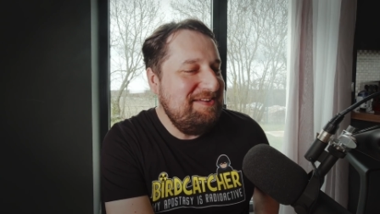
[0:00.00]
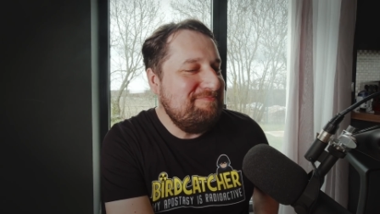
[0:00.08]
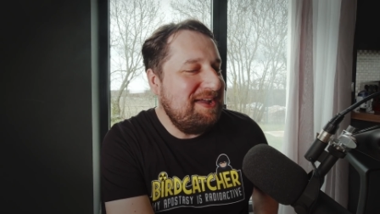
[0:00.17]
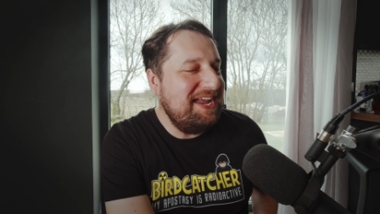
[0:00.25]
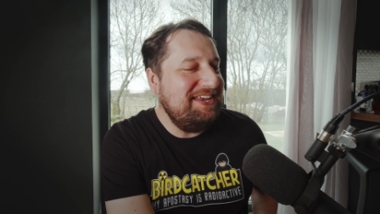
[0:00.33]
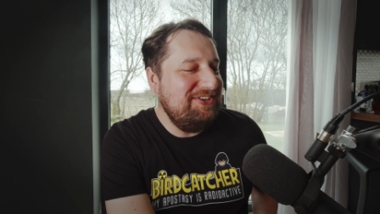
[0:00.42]
He
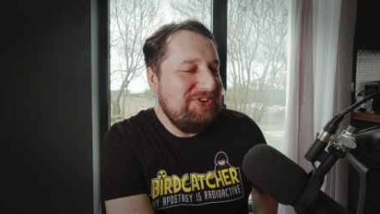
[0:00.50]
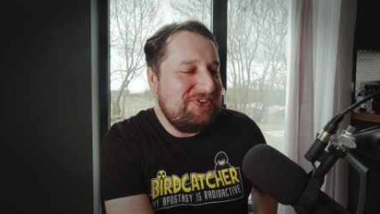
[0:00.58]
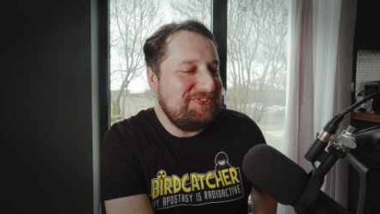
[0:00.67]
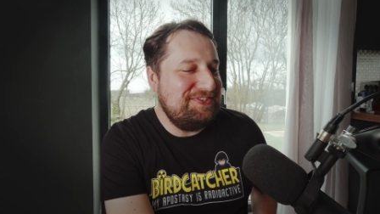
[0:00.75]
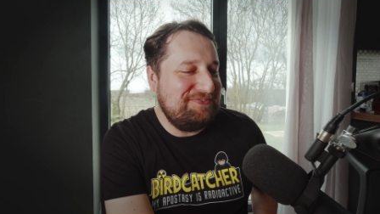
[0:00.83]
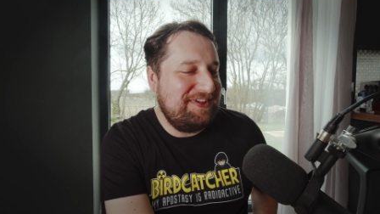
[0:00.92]
might
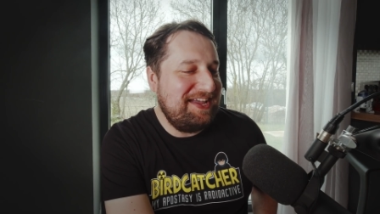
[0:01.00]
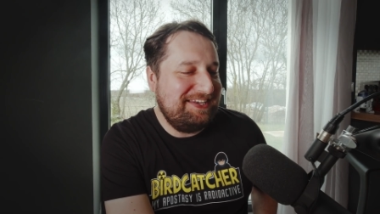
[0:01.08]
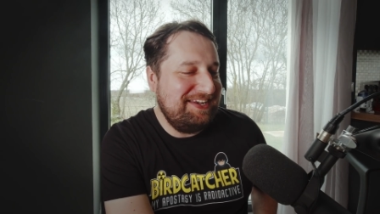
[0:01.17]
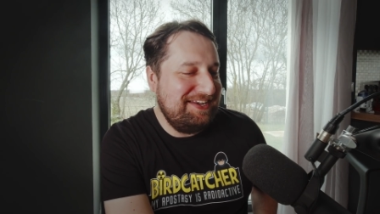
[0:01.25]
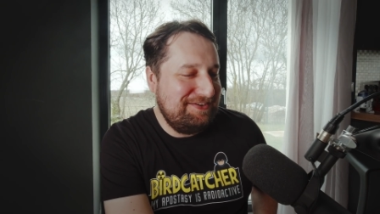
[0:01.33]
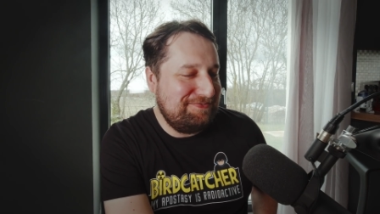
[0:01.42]
not have
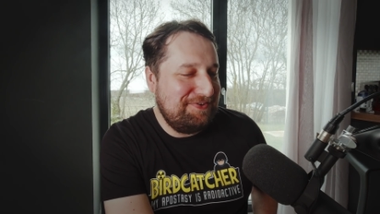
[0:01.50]
had any